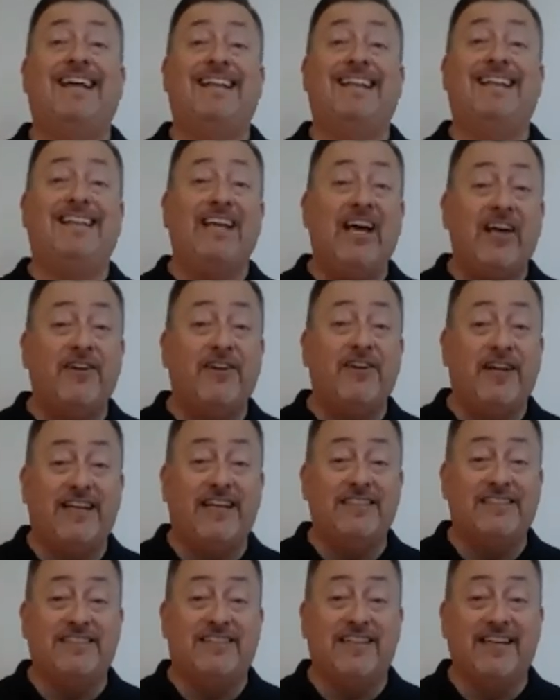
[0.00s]
The other
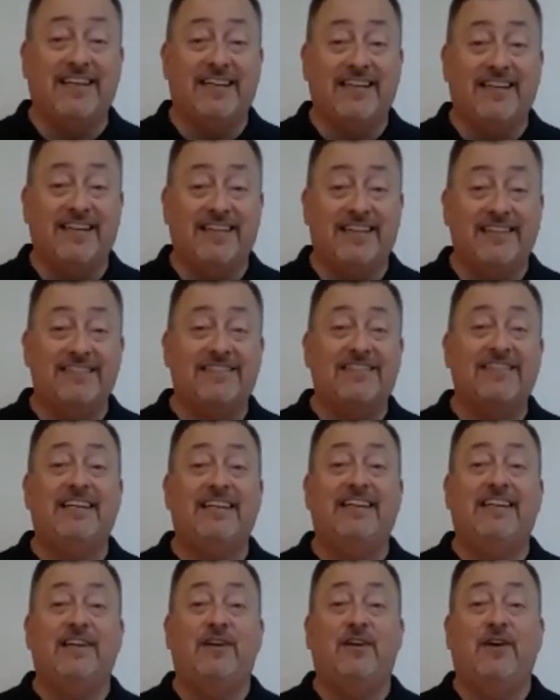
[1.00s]
nice thing is
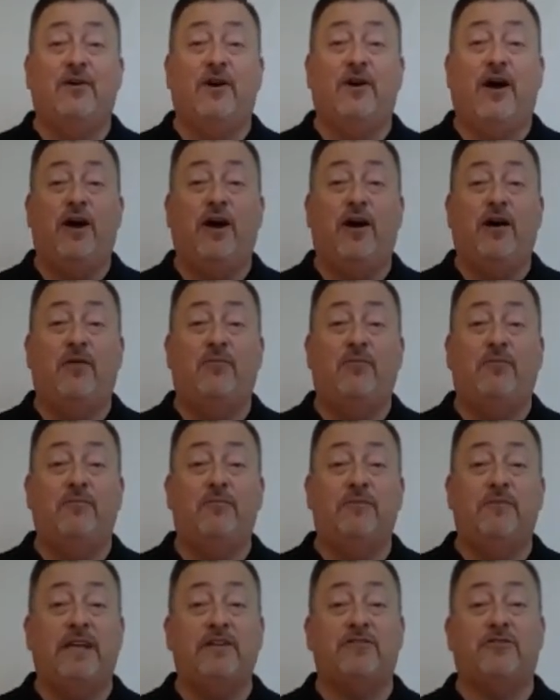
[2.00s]

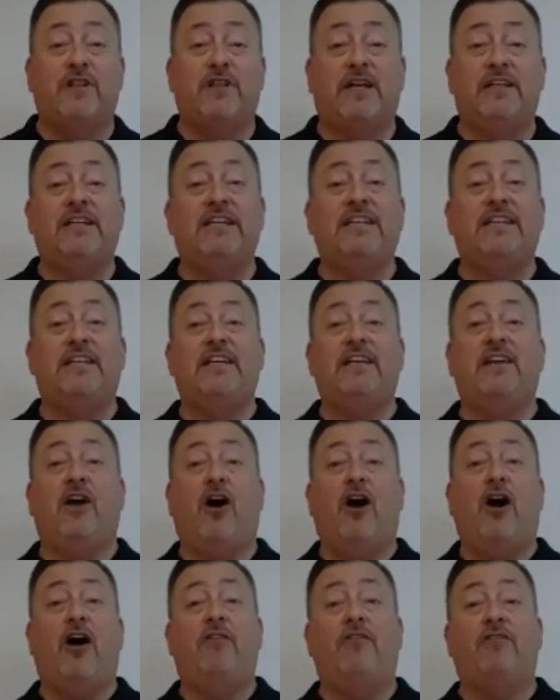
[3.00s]
Natural LED
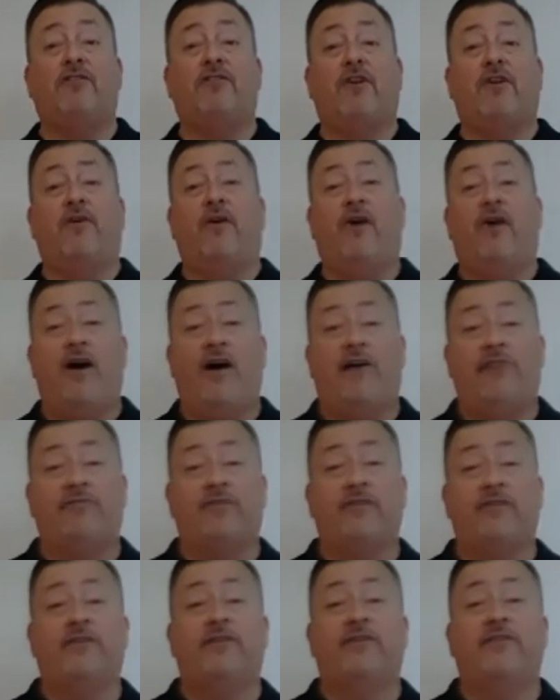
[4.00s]
also
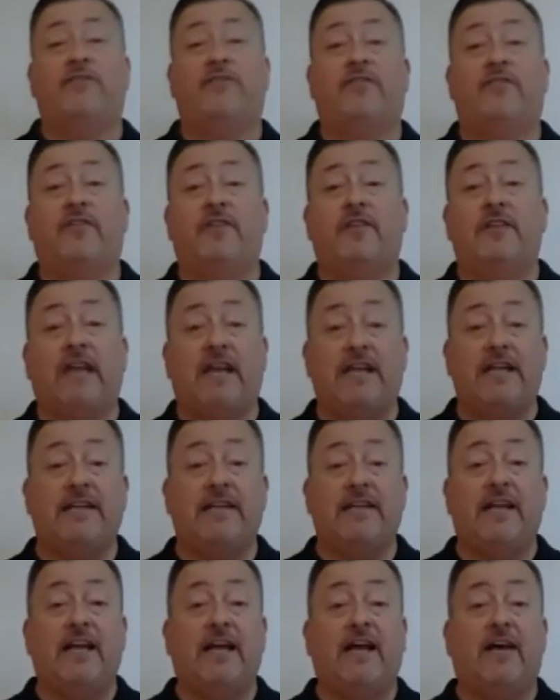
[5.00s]
offers lighting
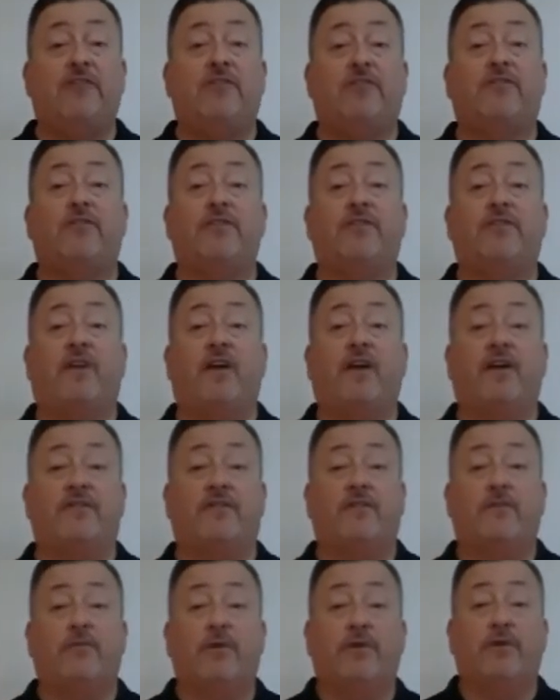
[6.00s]
layouts for its
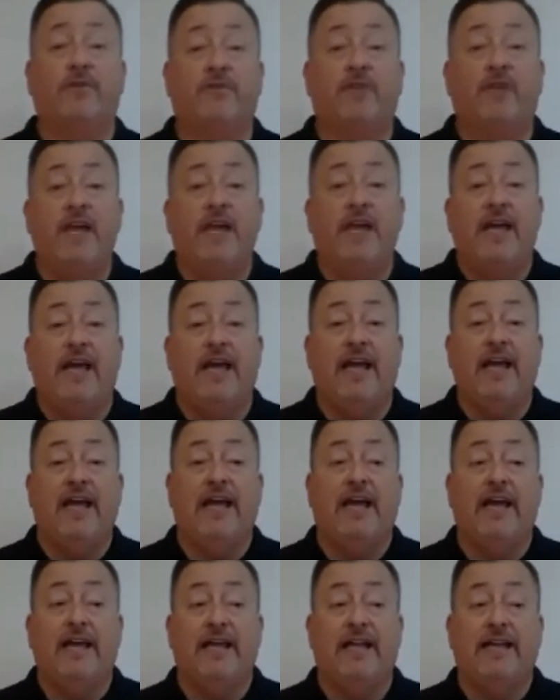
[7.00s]
customers,
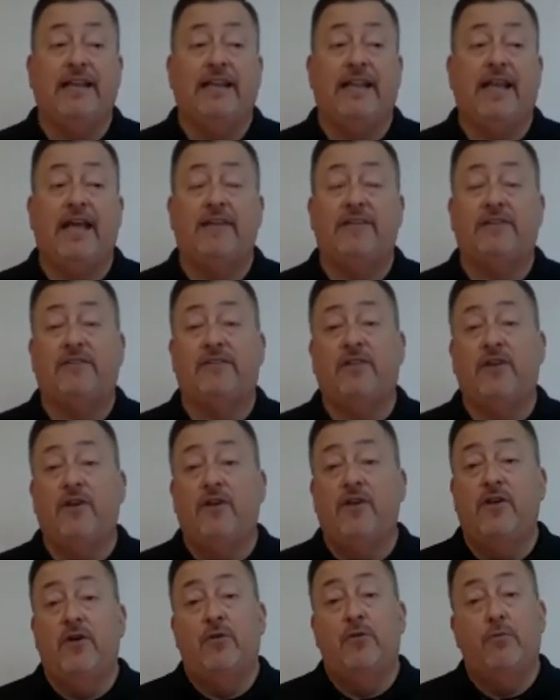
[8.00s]
and that's
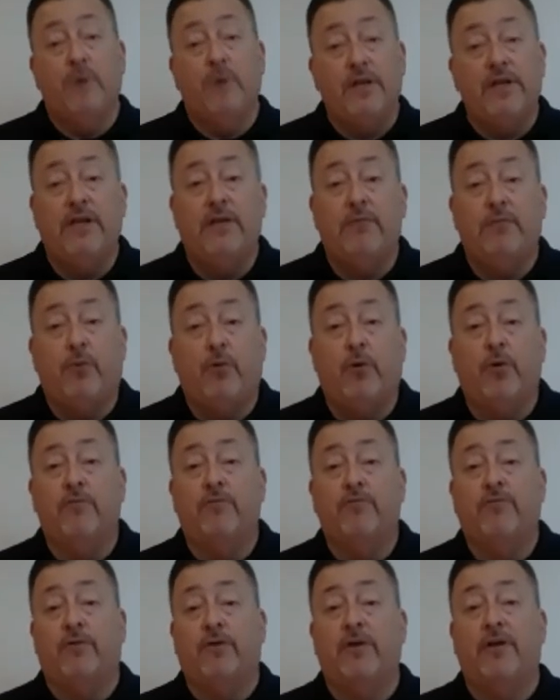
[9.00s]
really important
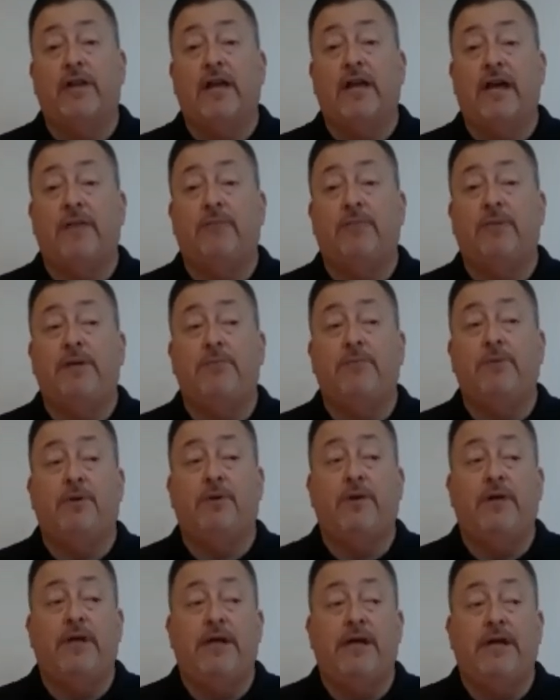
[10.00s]
for a lot of
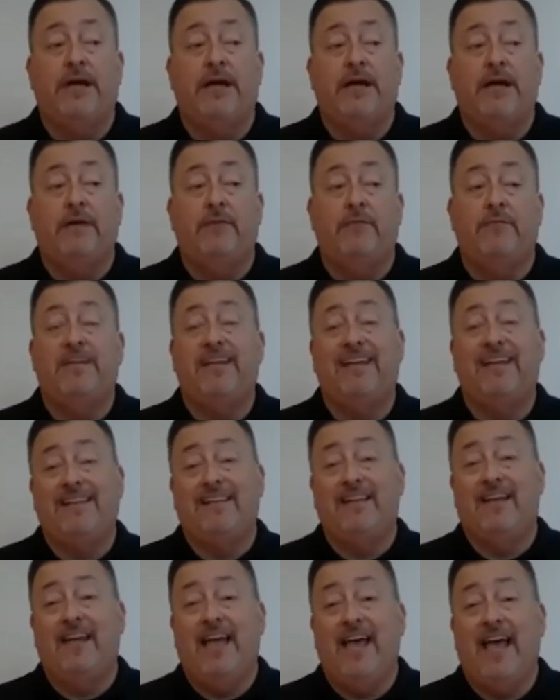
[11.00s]
people
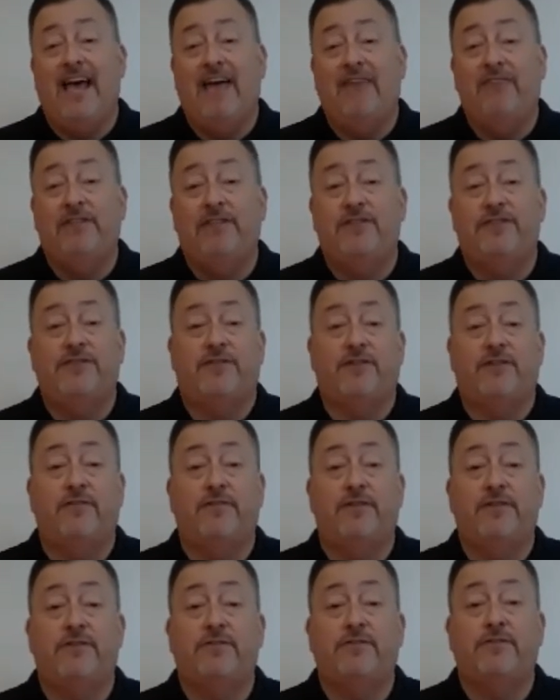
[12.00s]
to have this
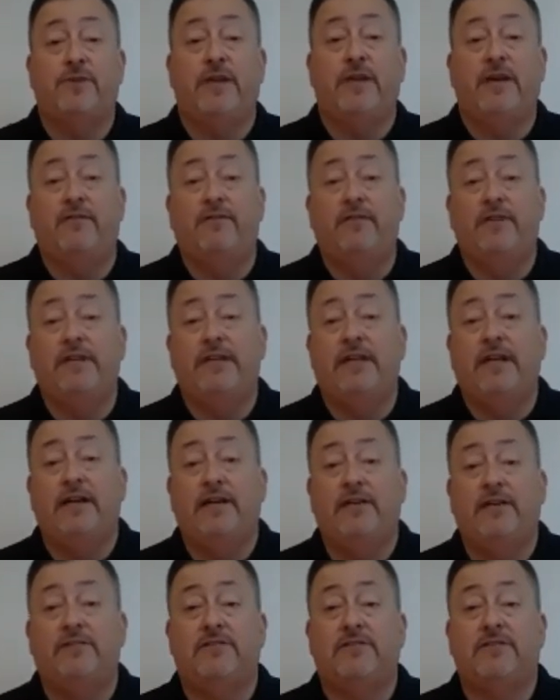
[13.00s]
service. We have
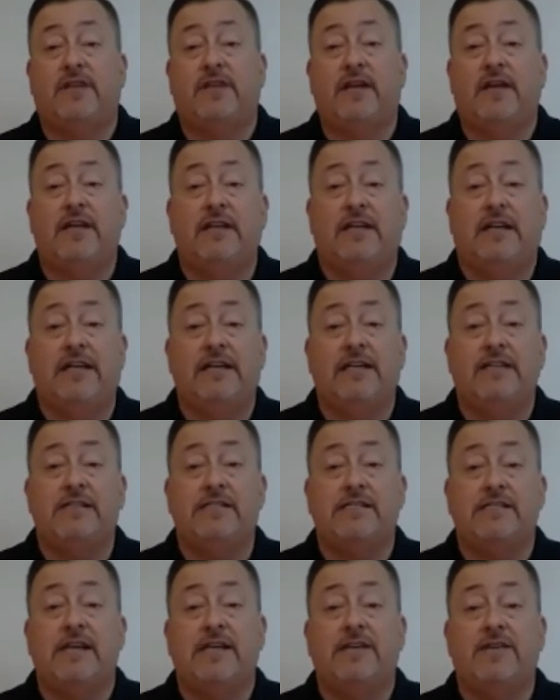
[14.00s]
in-house lighting
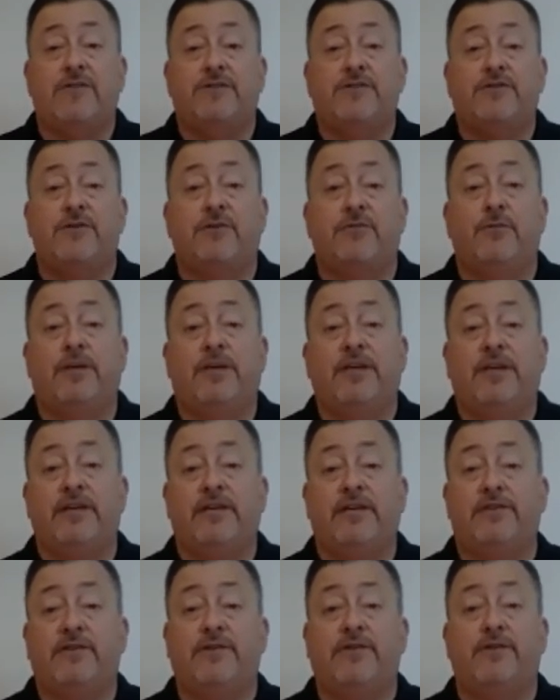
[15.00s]
designers, so we
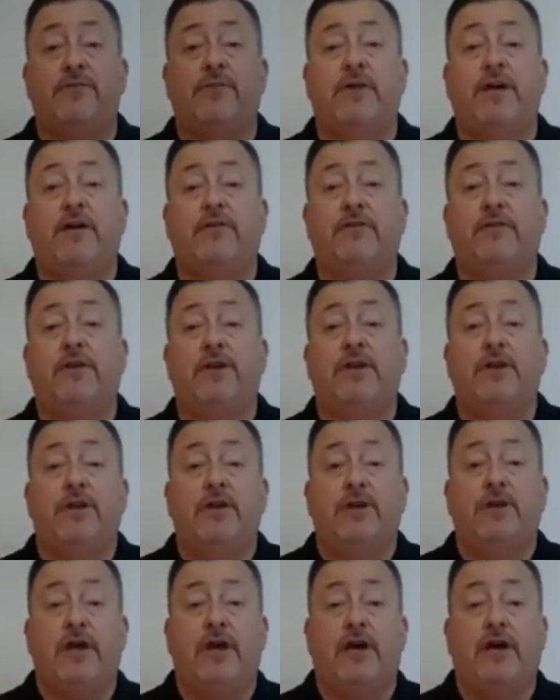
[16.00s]
can turn around
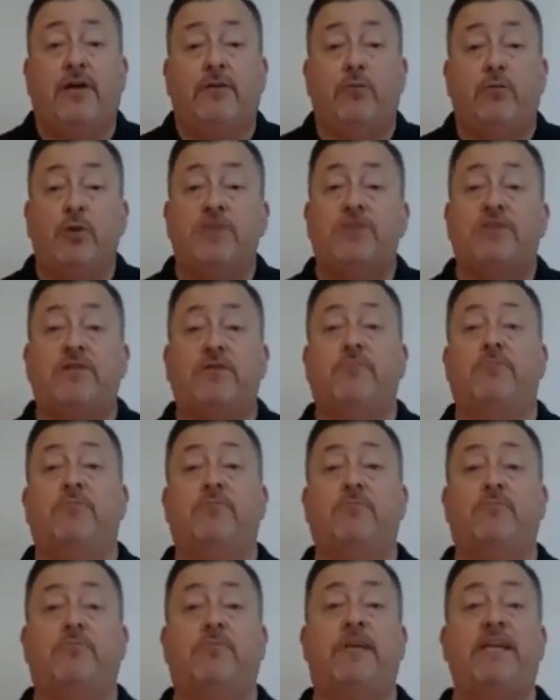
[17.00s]
with some
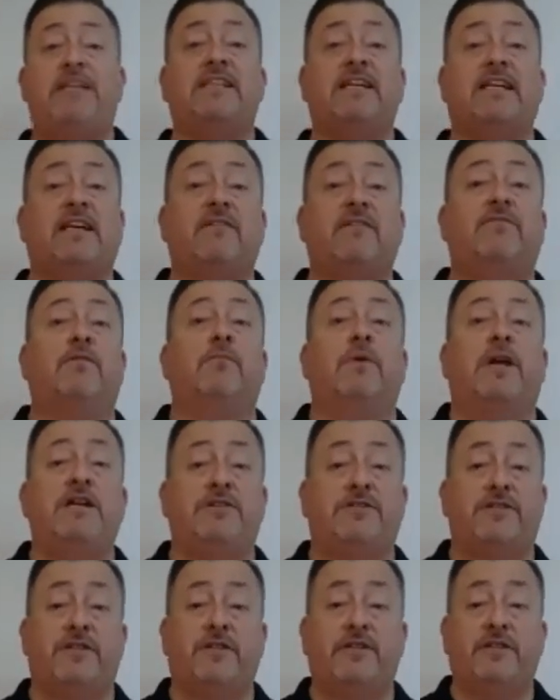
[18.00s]
basic
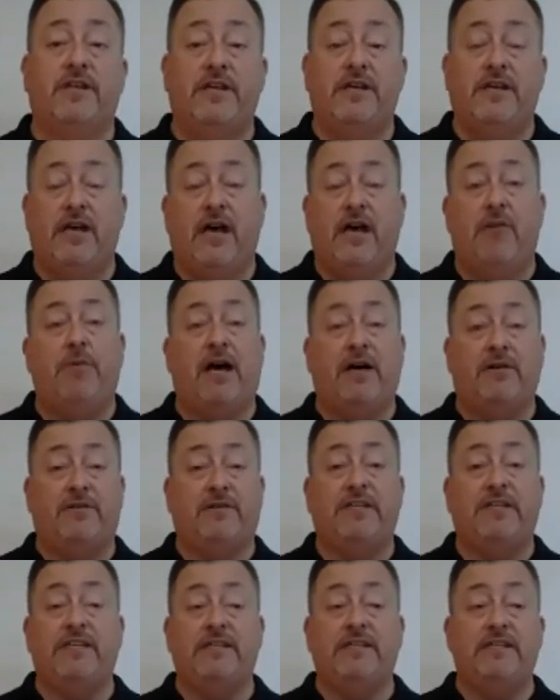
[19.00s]
information about
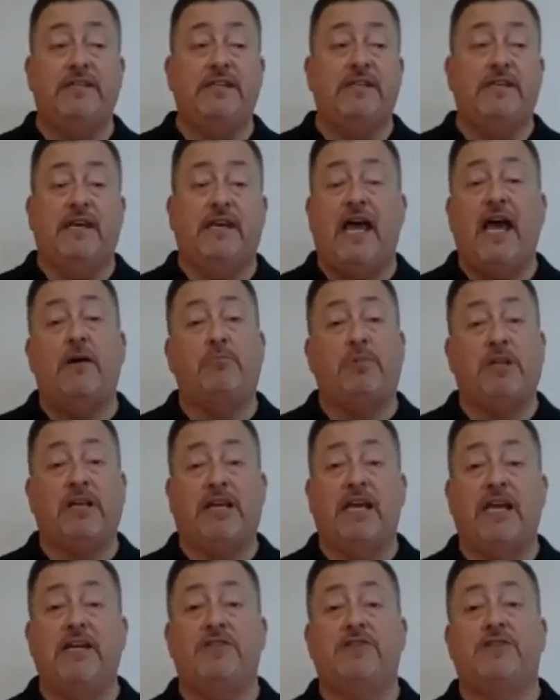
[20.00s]
the
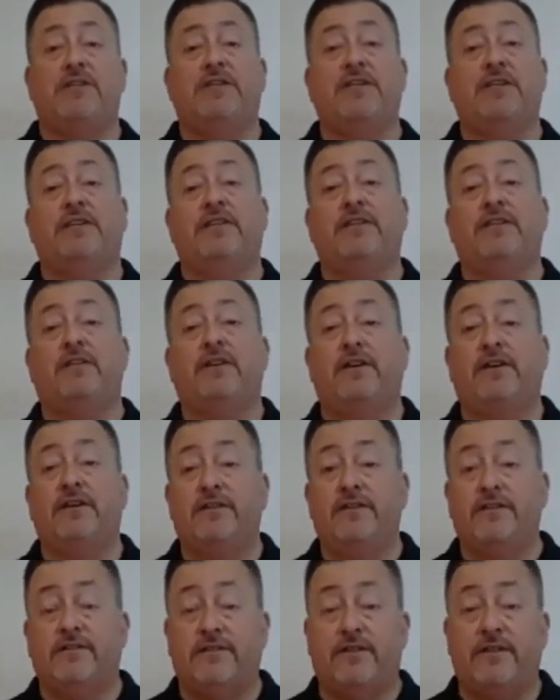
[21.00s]
application,
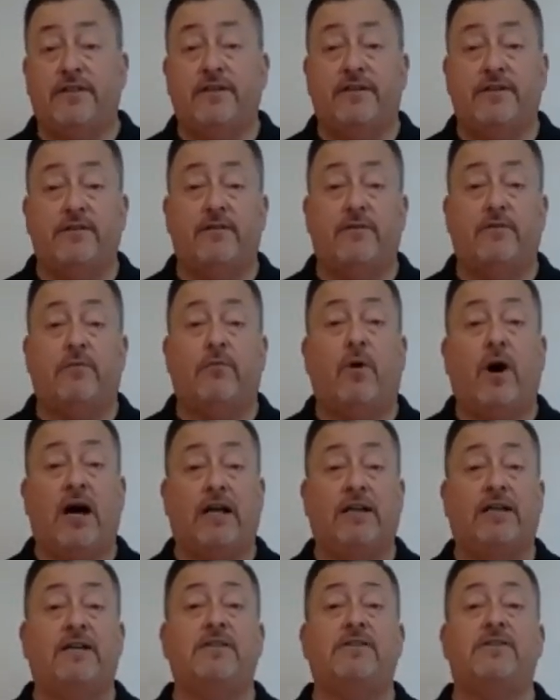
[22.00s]
the
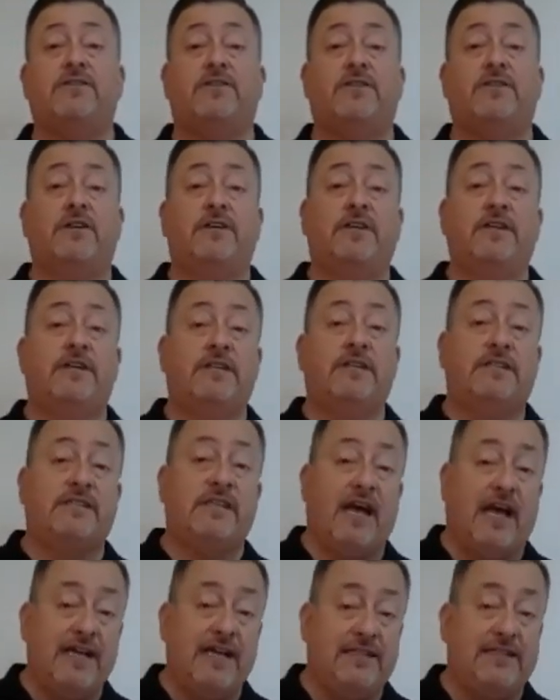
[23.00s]
wattage, the
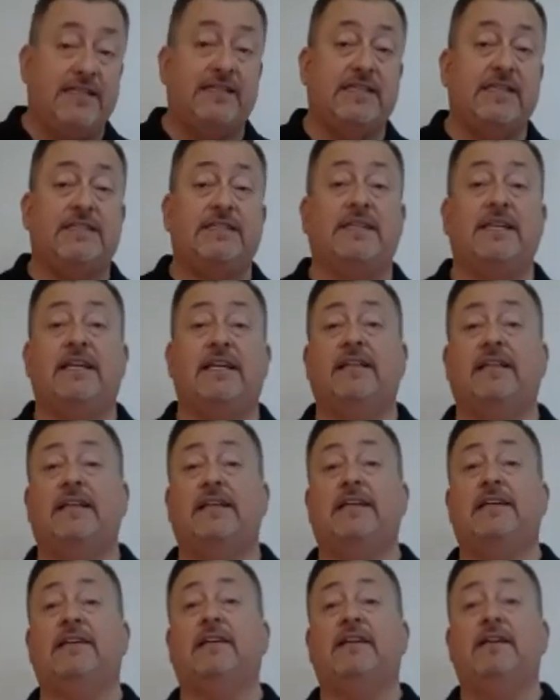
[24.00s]
height of the
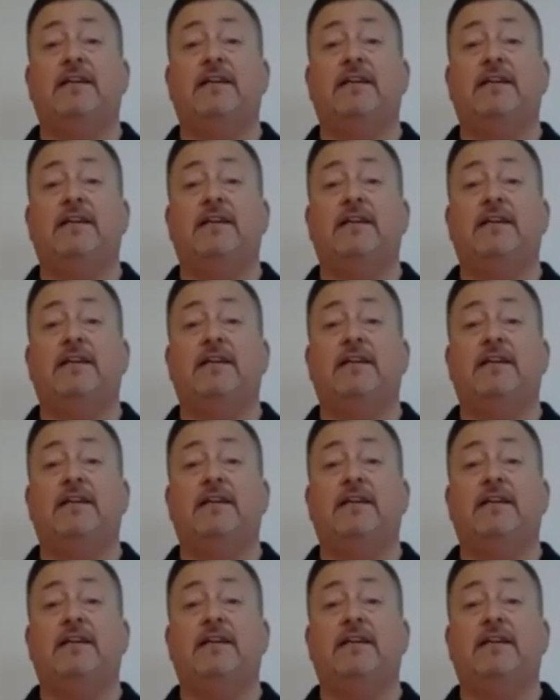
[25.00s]
ceiling.